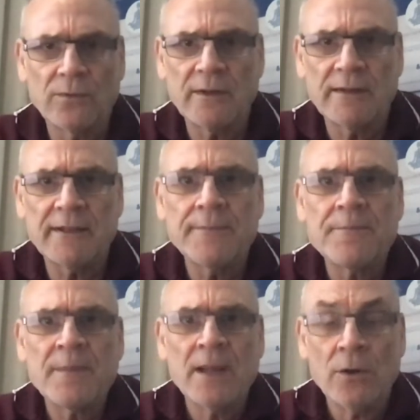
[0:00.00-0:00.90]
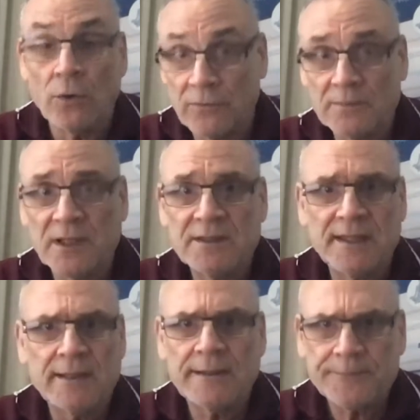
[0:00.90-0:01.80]
wherever, or from
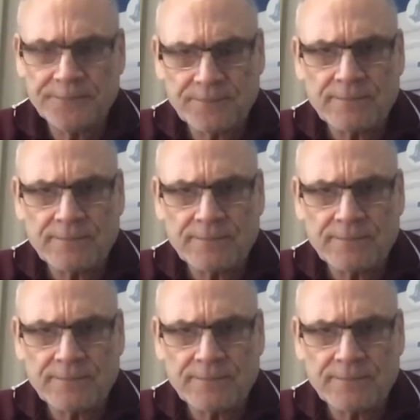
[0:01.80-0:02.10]
doTERRA,